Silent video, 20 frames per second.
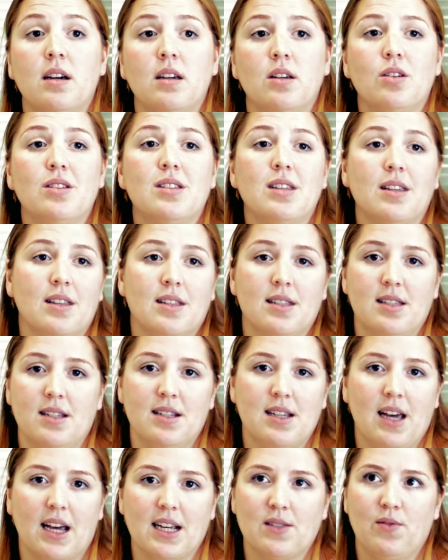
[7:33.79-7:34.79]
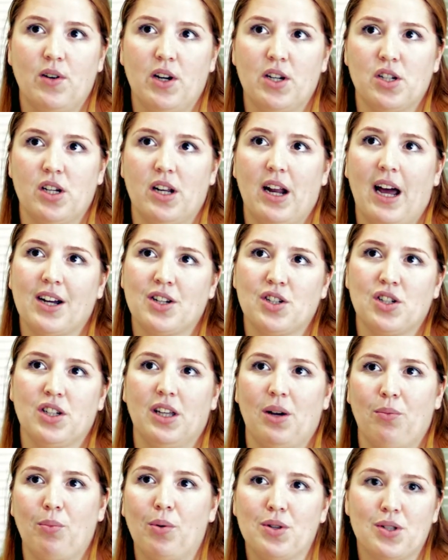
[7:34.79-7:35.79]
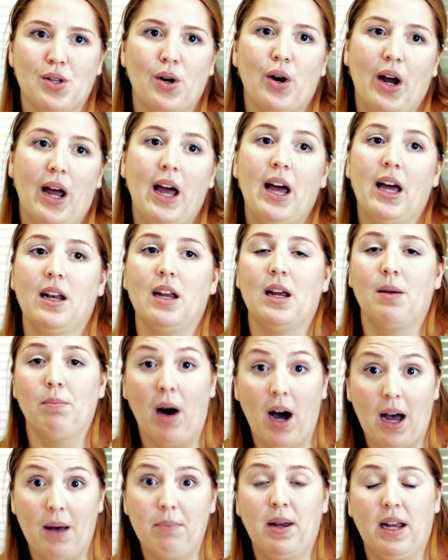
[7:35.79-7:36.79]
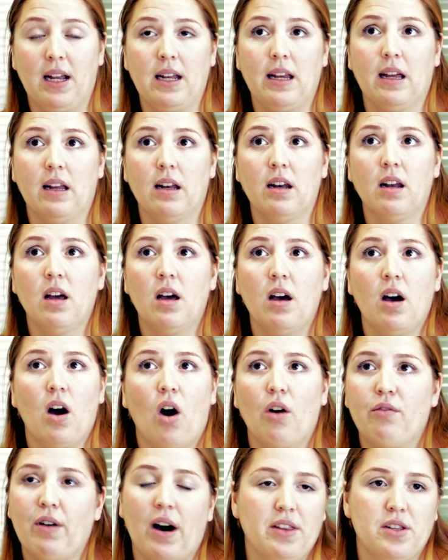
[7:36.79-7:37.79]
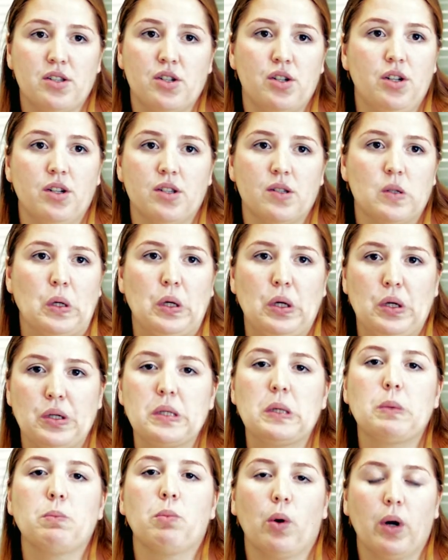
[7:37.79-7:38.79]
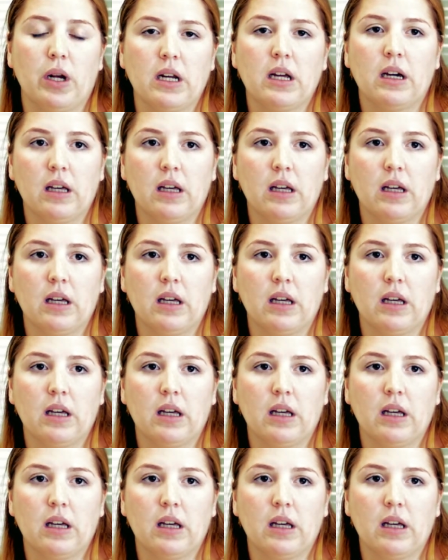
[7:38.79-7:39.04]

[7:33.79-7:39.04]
using the syntax version actually puts her ahead, in my opinion, of other students that are using point and